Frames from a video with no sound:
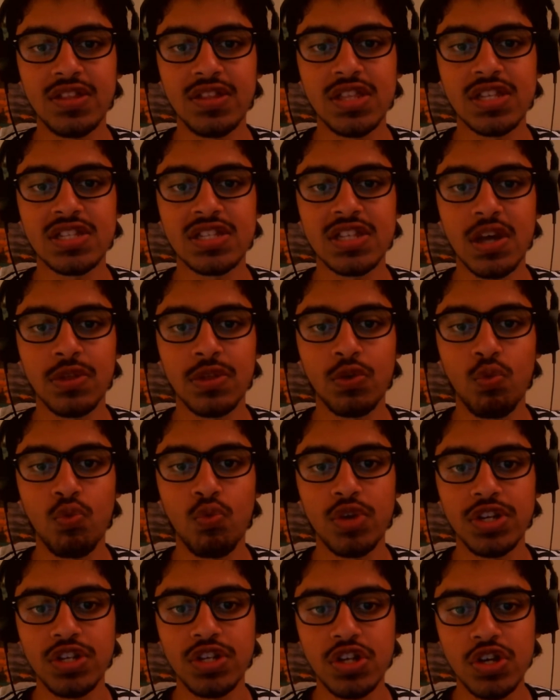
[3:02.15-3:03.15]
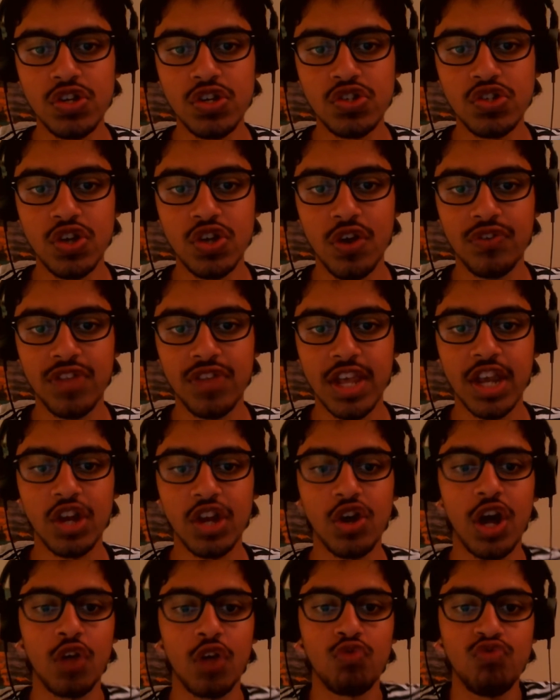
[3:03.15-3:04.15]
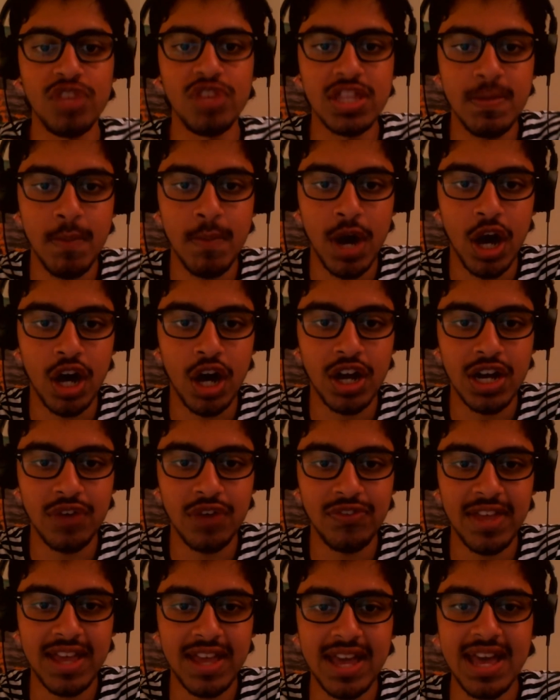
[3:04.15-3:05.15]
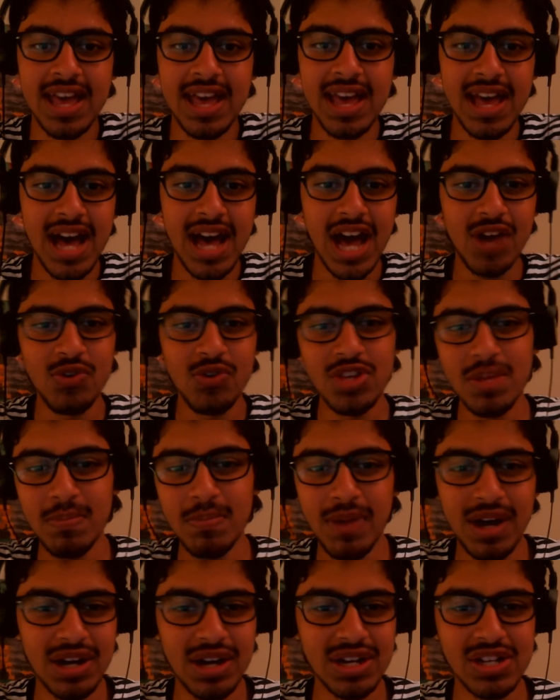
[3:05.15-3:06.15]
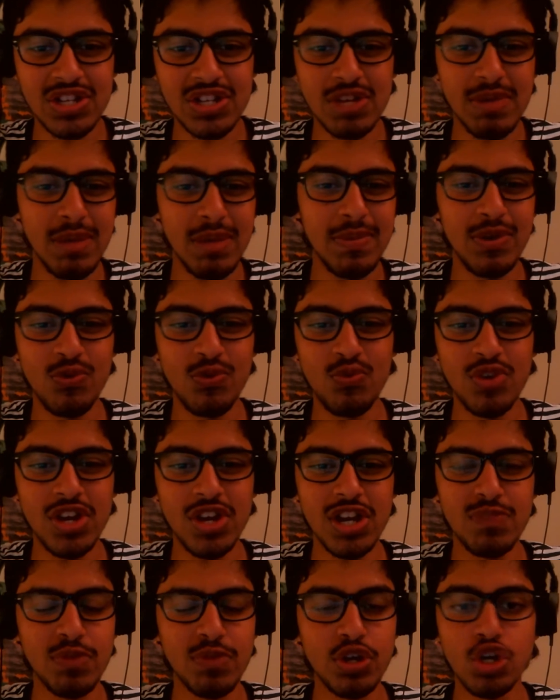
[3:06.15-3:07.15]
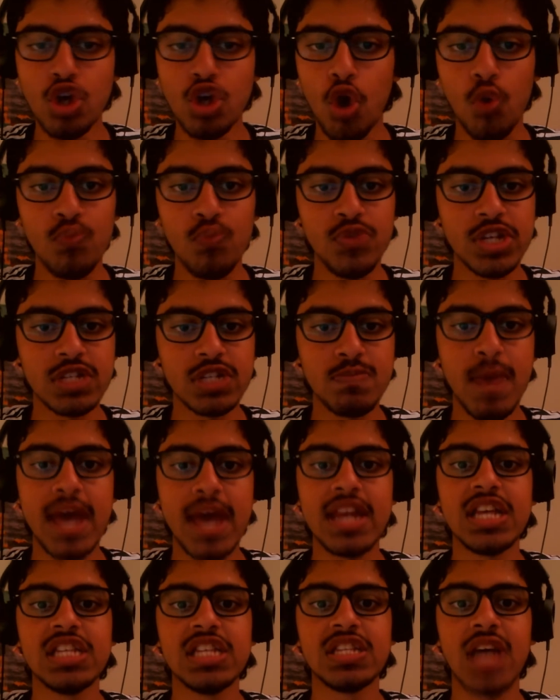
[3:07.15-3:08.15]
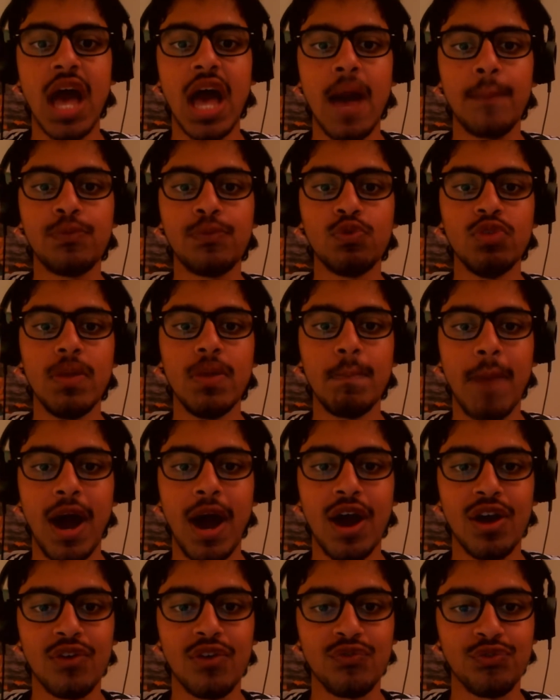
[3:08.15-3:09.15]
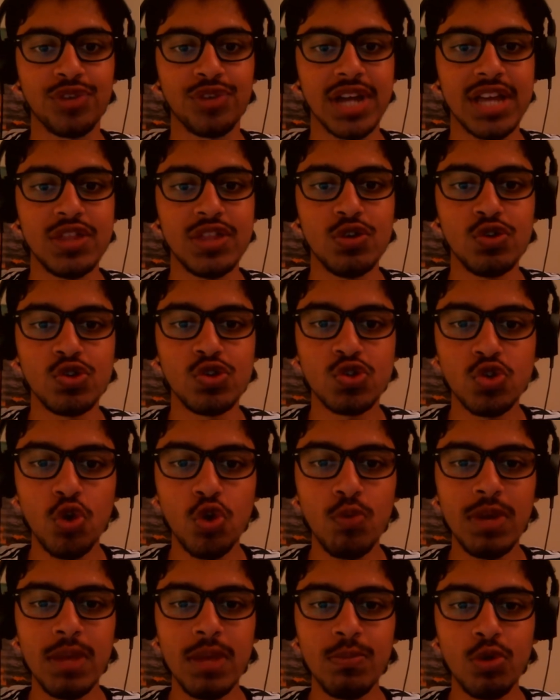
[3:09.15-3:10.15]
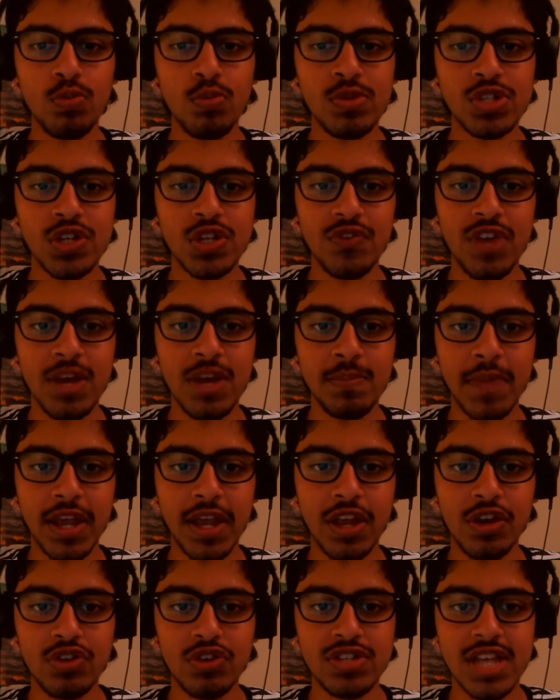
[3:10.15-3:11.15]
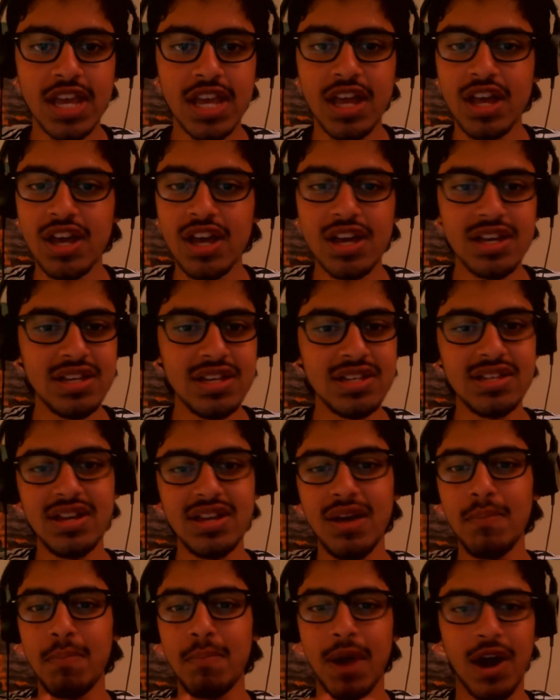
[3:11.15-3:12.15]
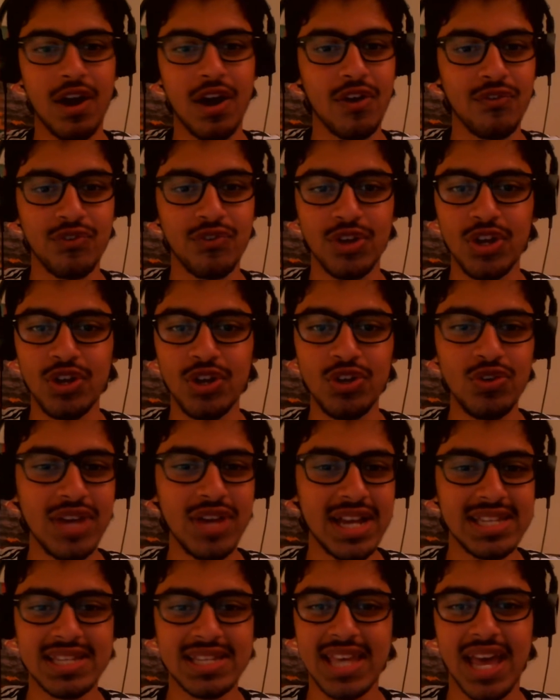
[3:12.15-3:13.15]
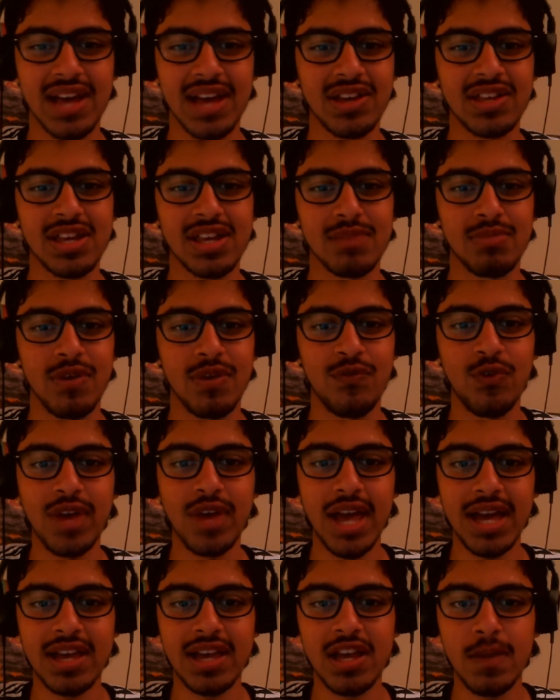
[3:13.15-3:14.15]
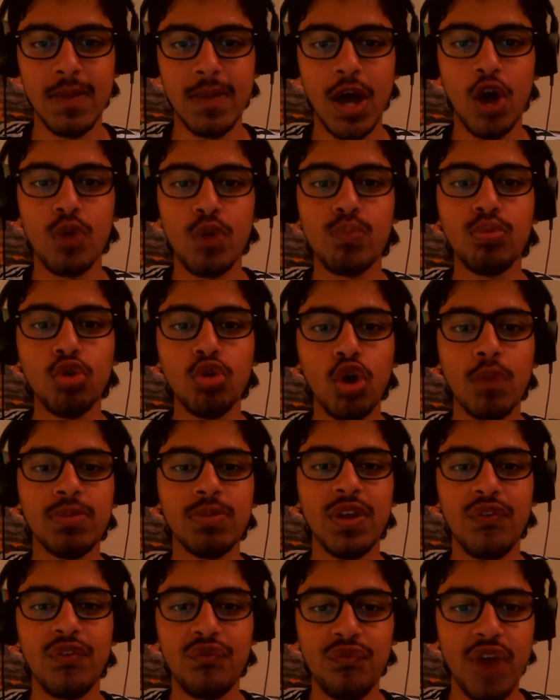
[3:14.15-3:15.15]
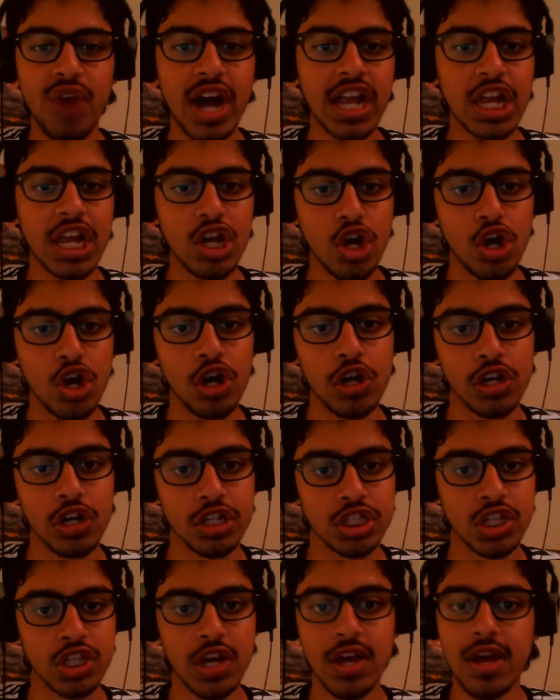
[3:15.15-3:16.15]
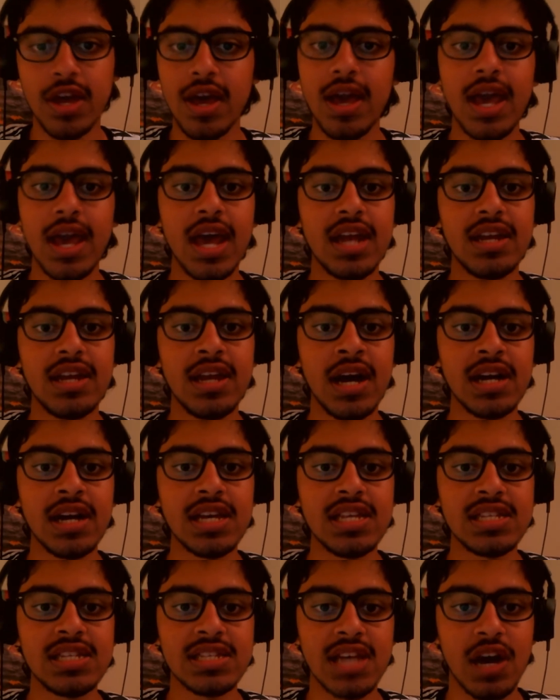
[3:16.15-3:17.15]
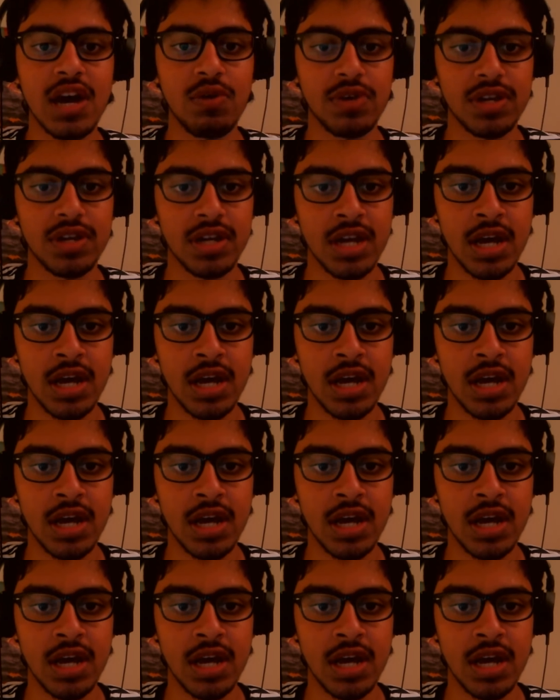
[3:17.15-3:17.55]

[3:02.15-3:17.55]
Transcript: the winter, so I was like, I'll read the manga, and I was like, I'll read the manga, it's gonna be a bit weird, but no, this man is absolutely powerful, and there's so many moments of him, like, saying, I'm powerful, you guys can't kill me, if you can't kill me, I'll blow up the fucking earth. And Nagisawa